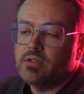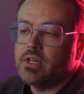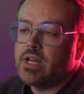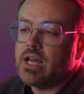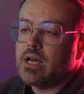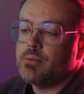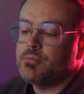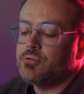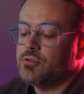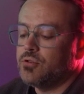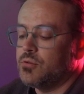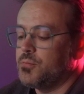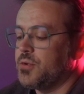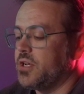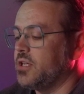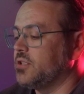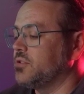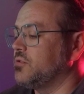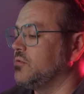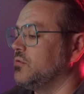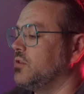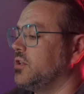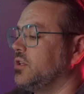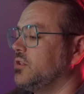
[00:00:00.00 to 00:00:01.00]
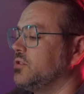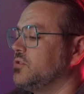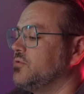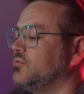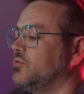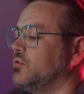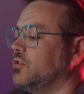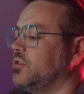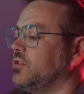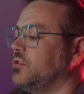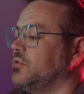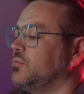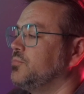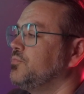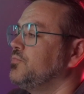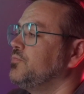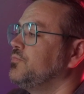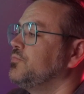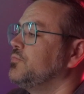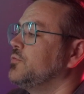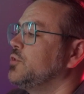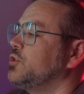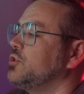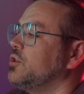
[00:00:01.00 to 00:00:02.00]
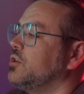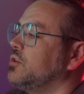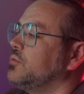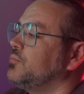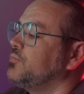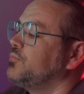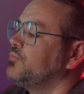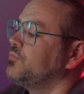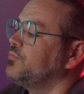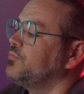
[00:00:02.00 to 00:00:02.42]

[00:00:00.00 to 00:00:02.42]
aperture mask rings for you. So